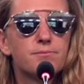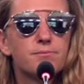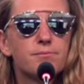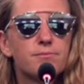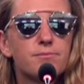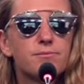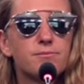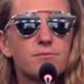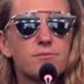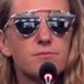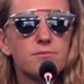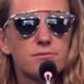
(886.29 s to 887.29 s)

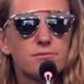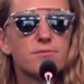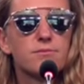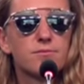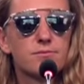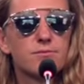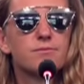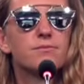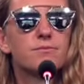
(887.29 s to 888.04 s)
(no one is talking)